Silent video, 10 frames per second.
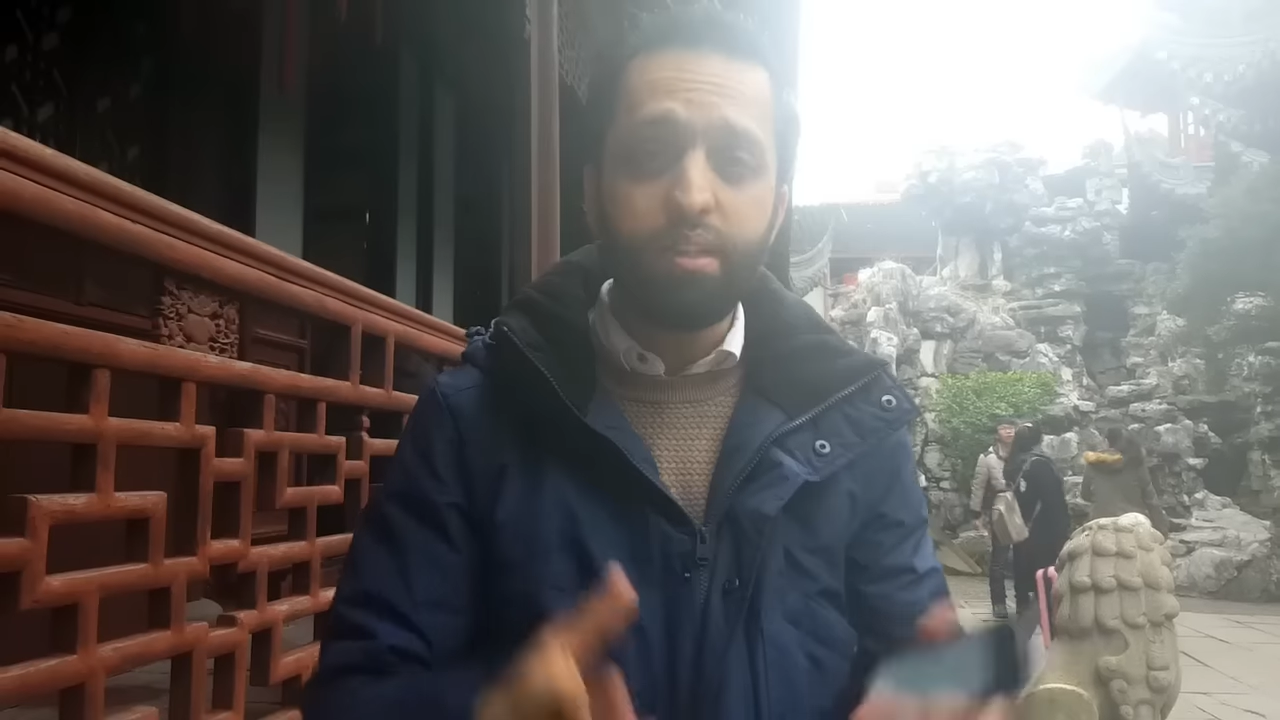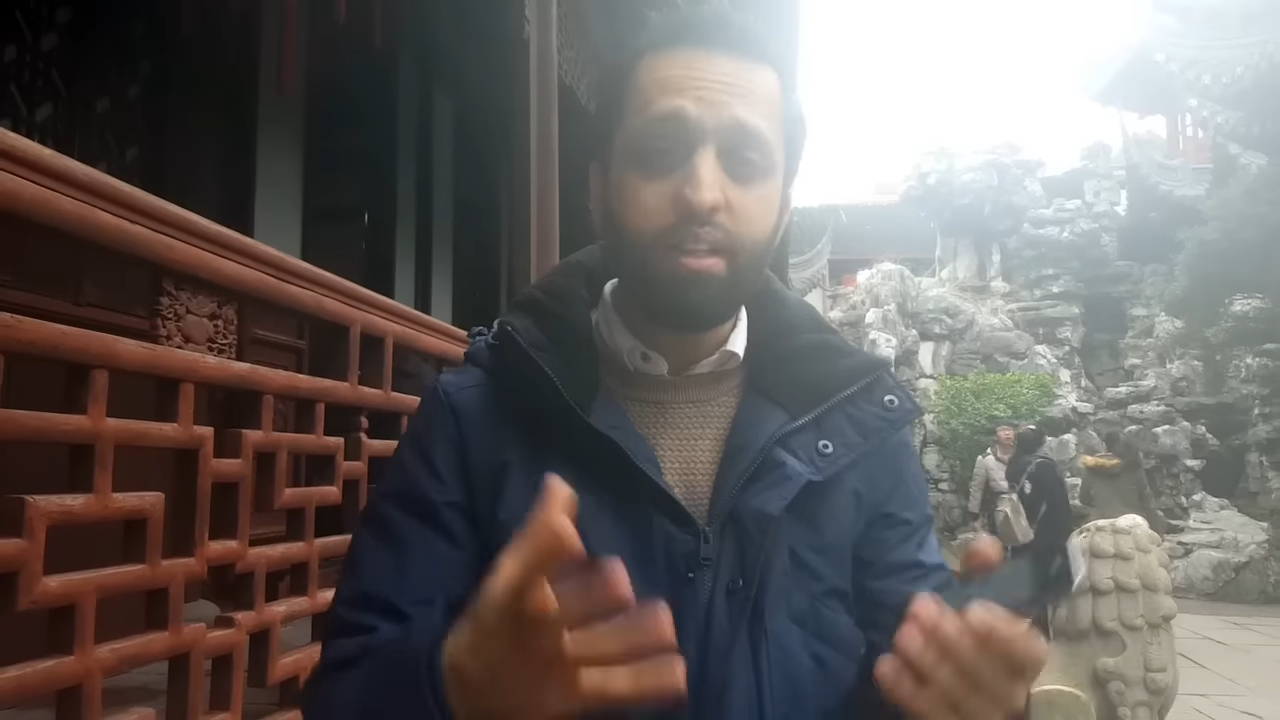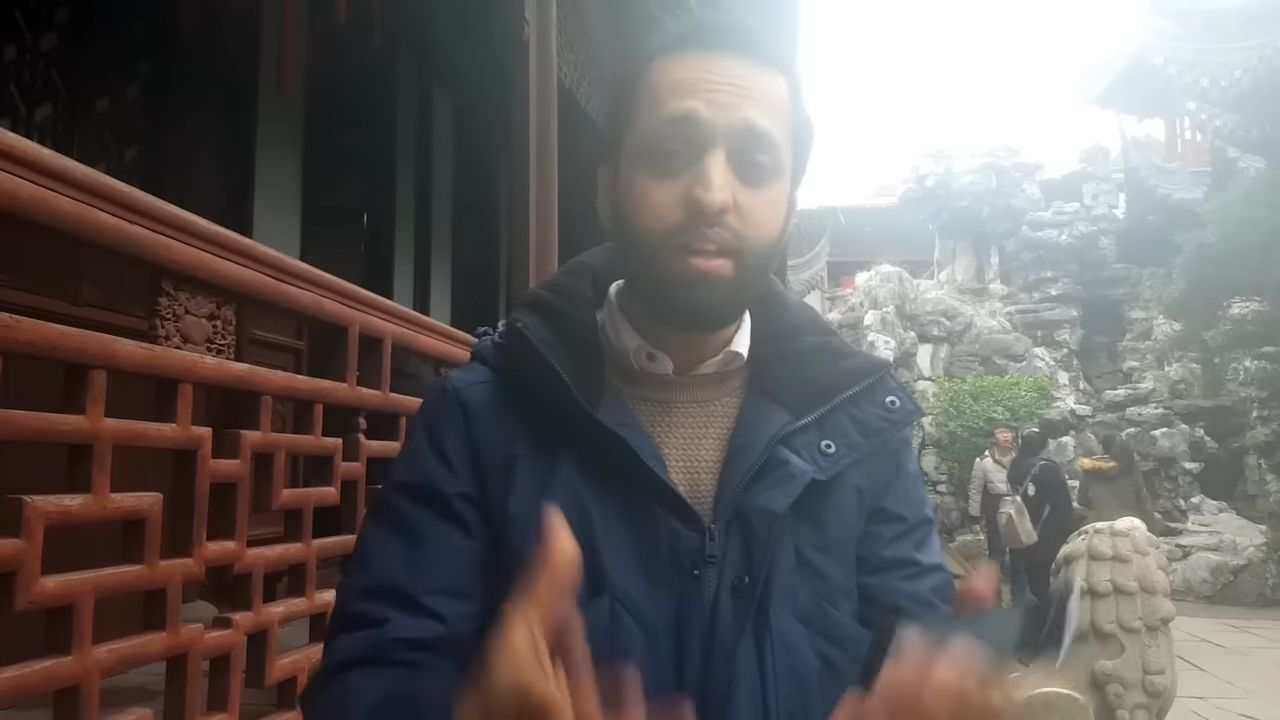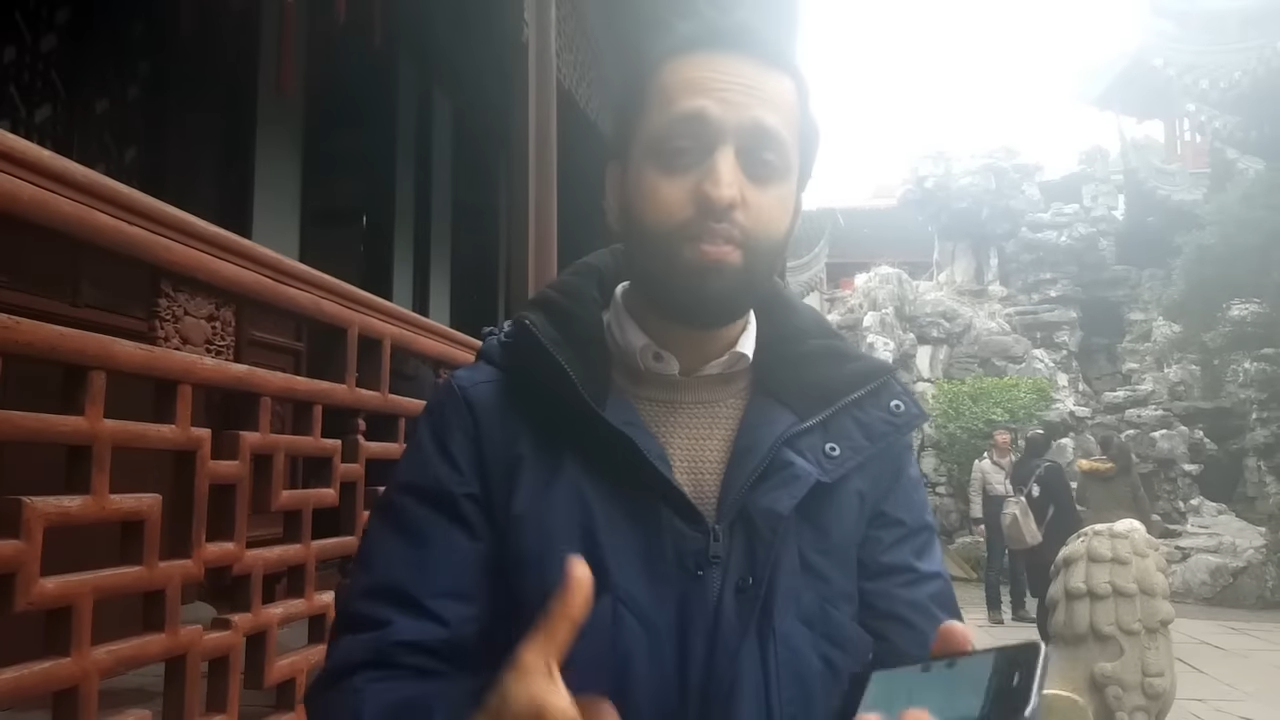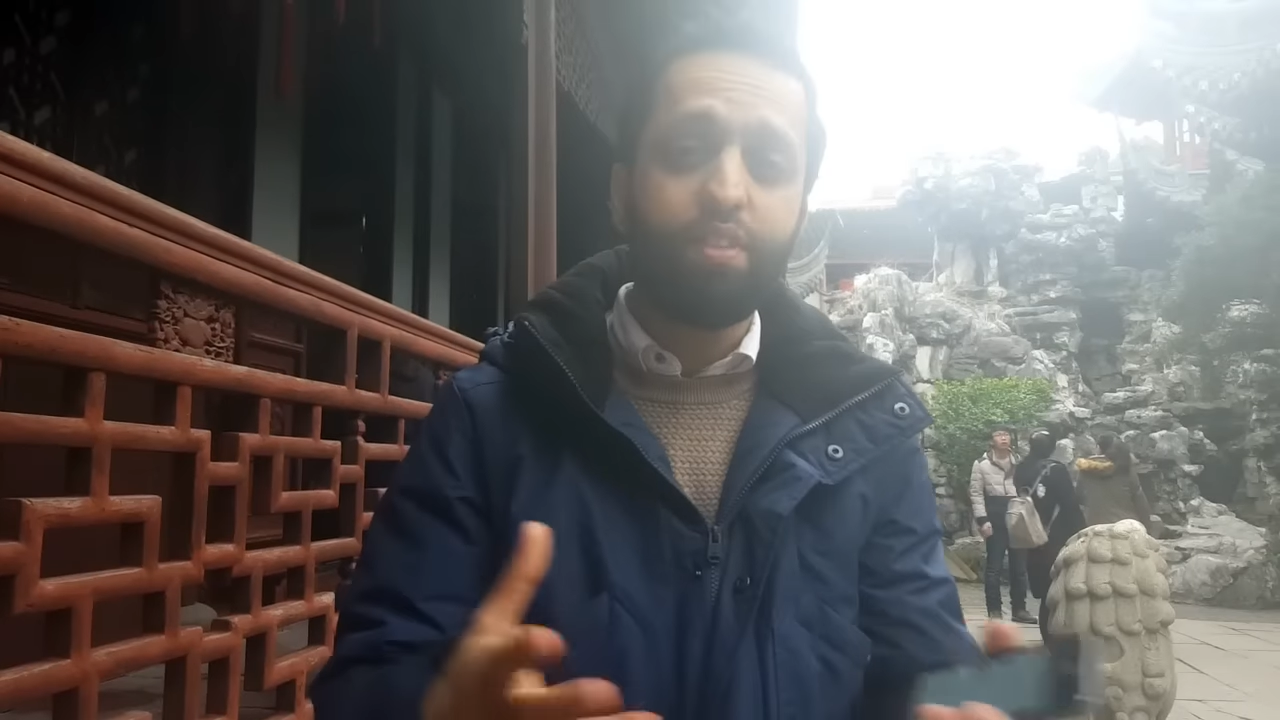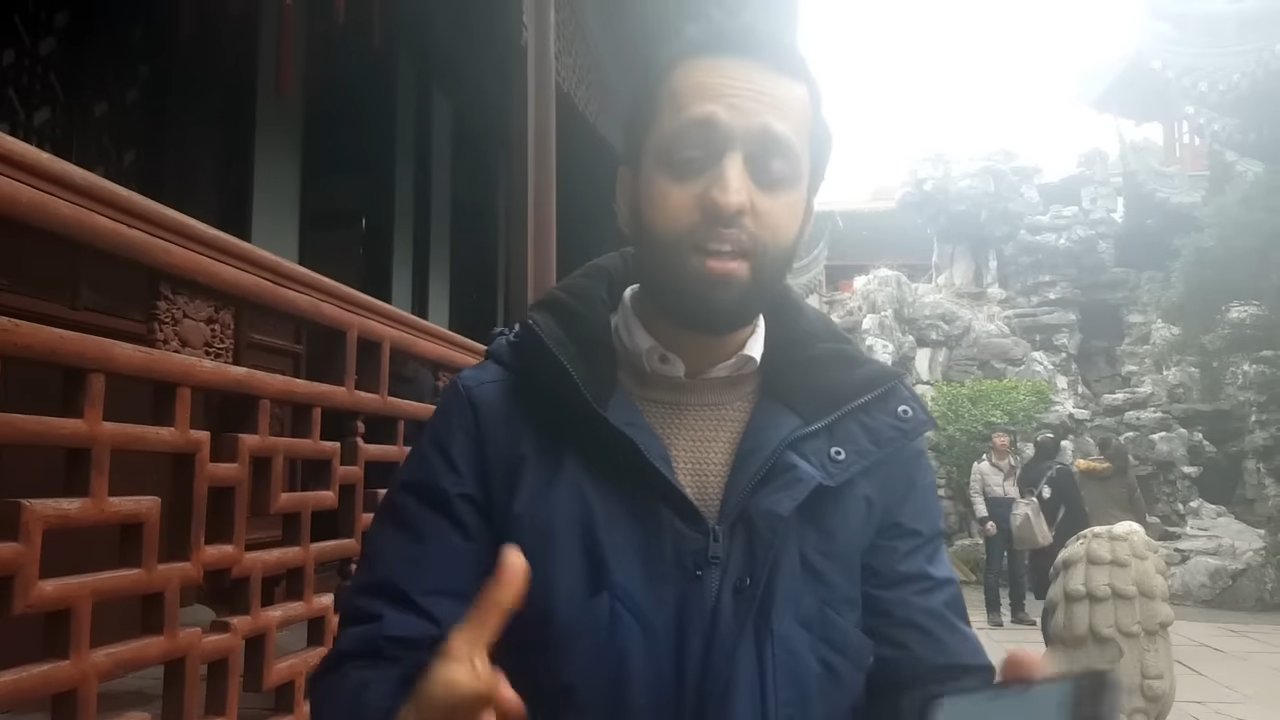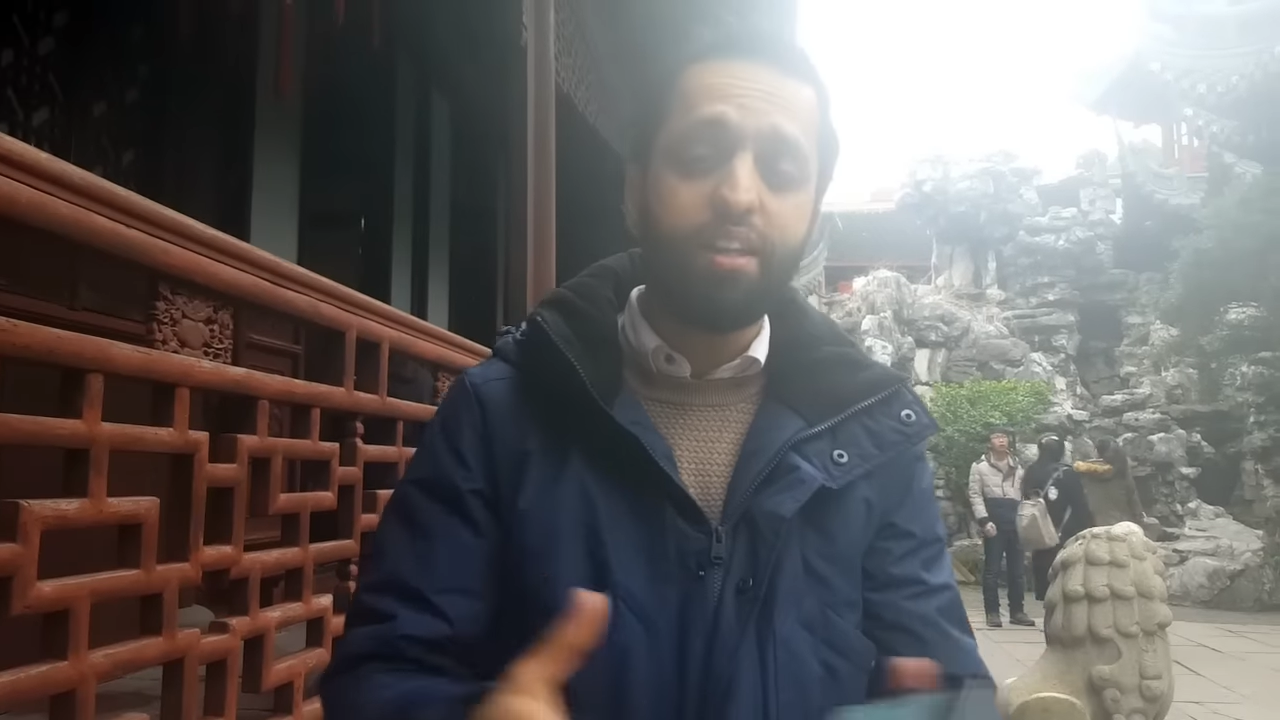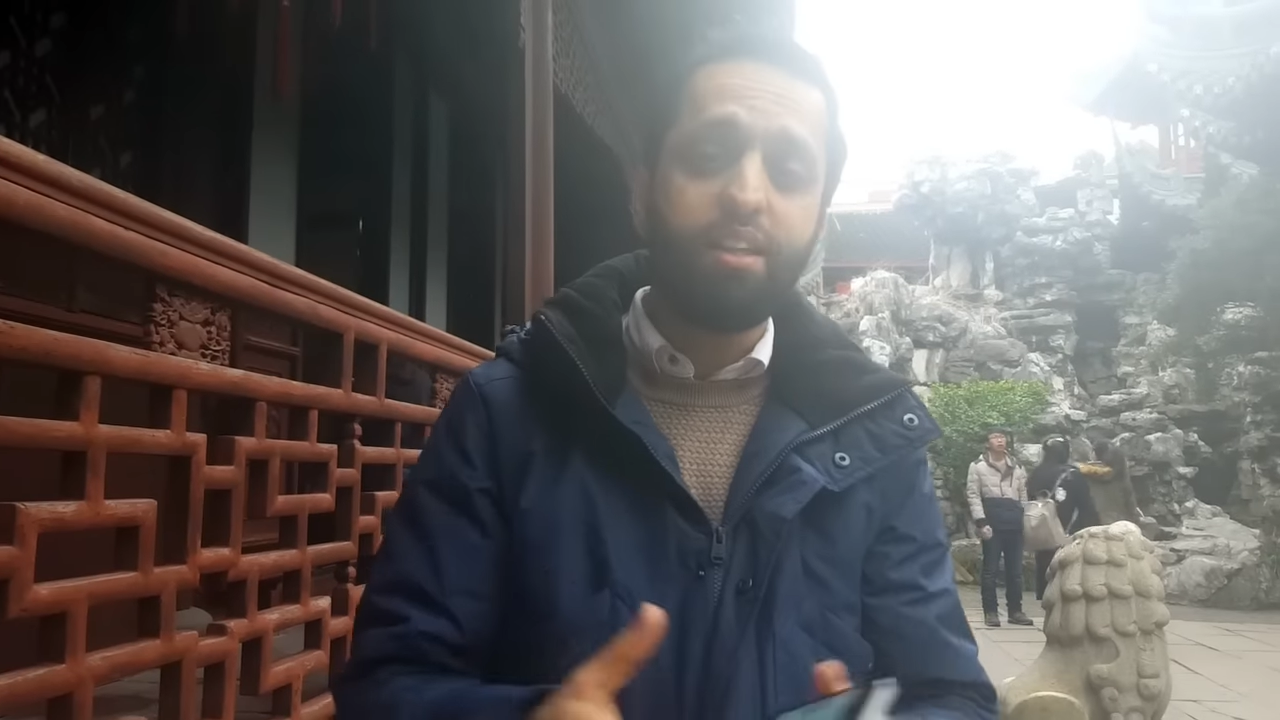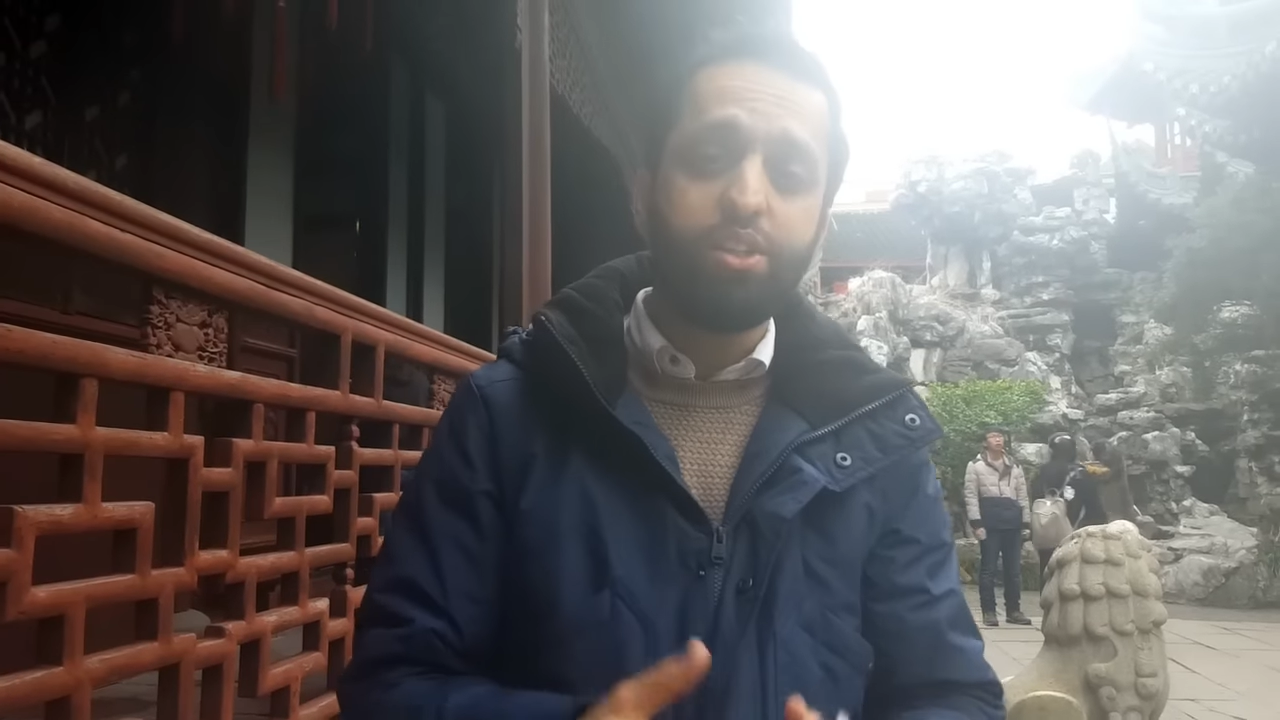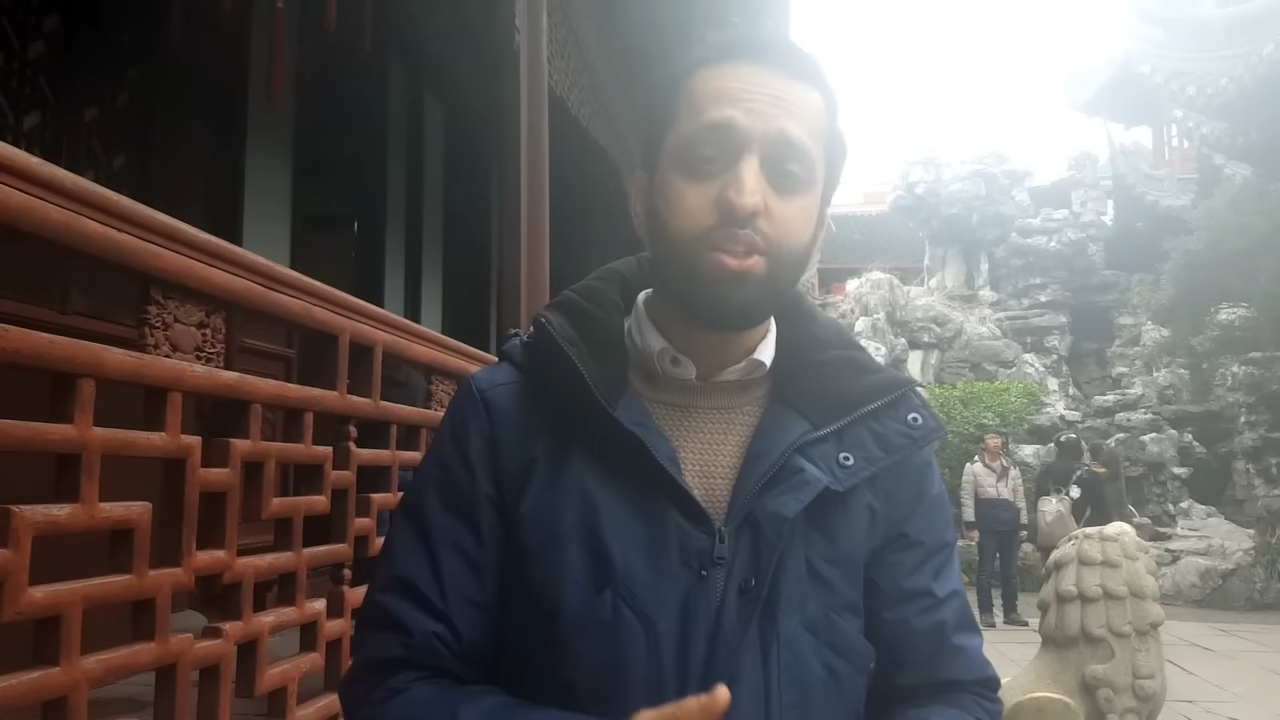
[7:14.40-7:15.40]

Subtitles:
the love that they're